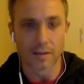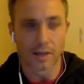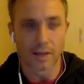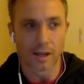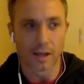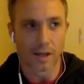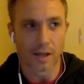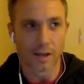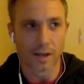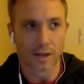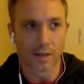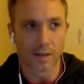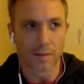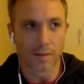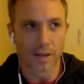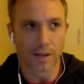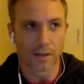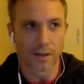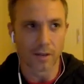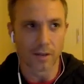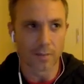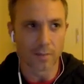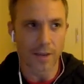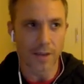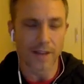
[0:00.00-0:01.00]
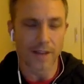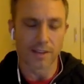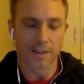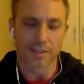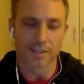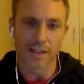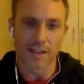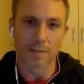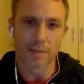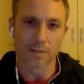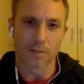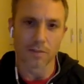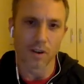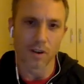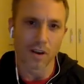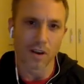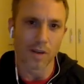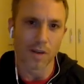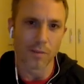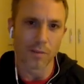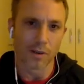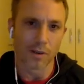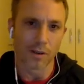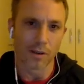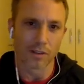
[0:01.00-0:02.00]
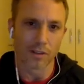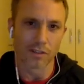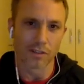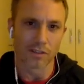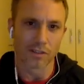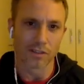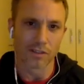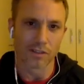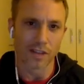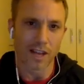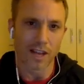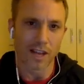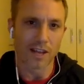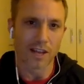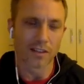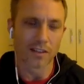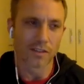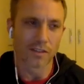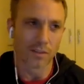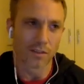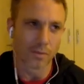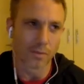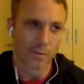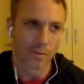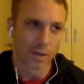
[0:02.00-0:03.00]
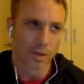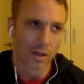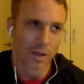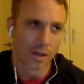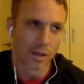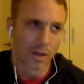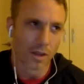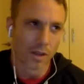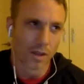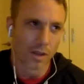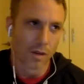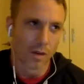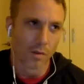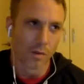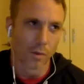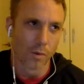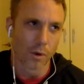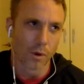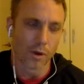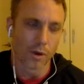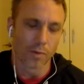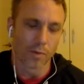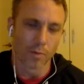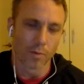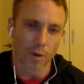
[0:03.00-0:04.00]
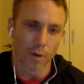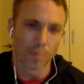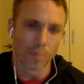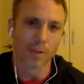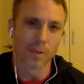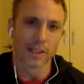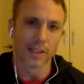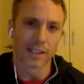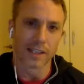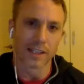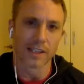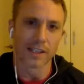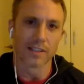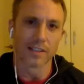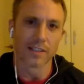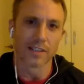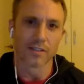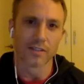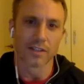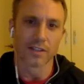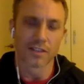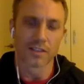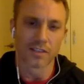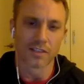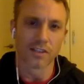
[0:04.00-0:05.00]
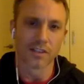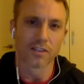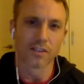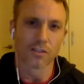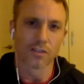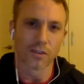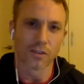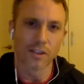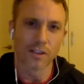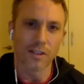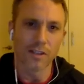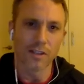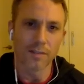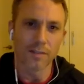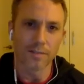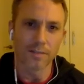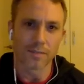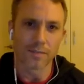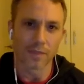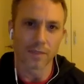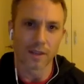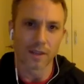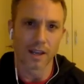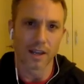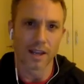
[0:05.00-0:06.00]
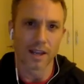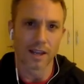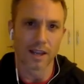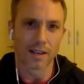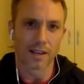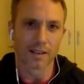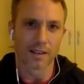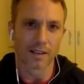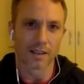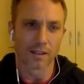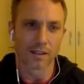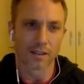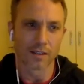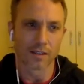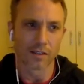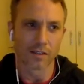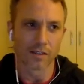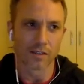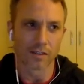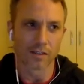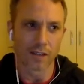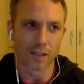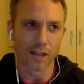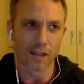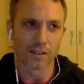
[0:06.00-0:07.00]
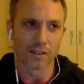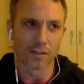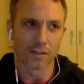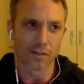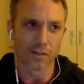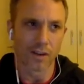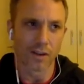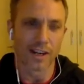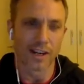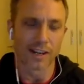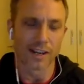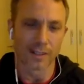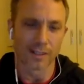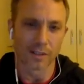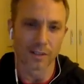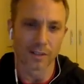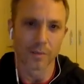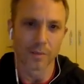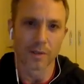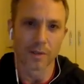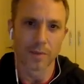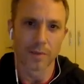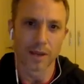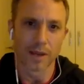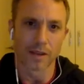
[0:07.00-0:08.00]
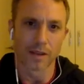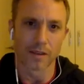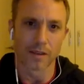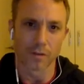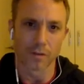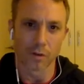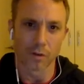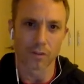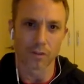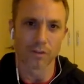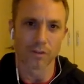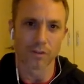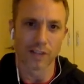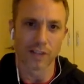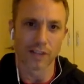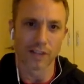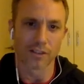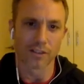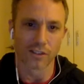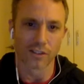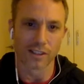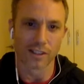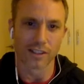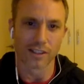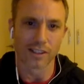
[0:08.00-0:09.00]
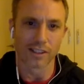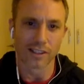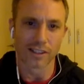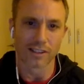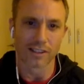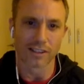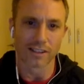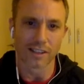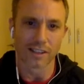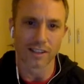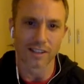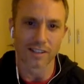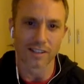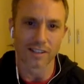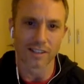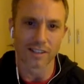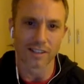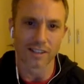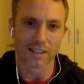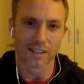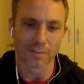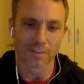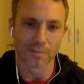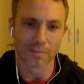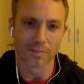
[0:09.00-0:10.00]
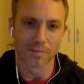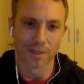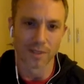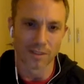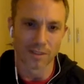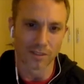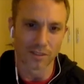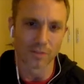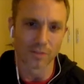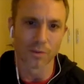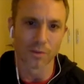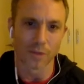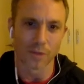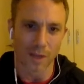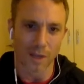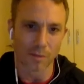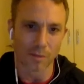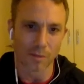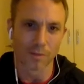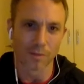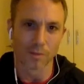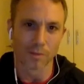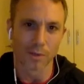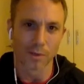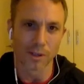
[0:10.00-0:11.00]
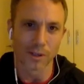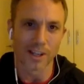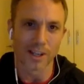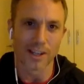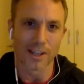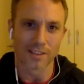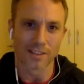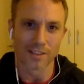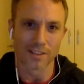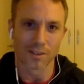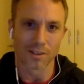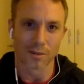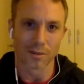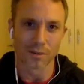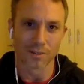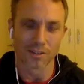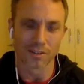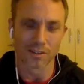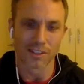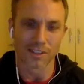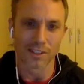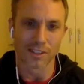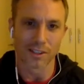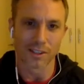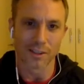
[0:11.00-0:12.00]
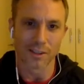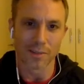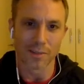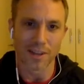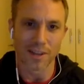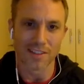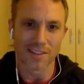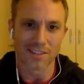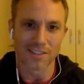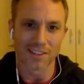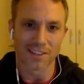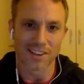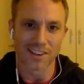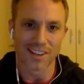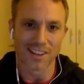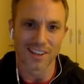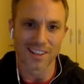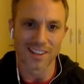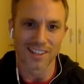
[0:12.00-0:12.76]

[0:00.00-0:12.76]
And it was about the same time where I started to work properly in the fitness industry and started to find out a little bit about the CrossFit, actually, and started to do a couple of workouts that I was seeing on the main site.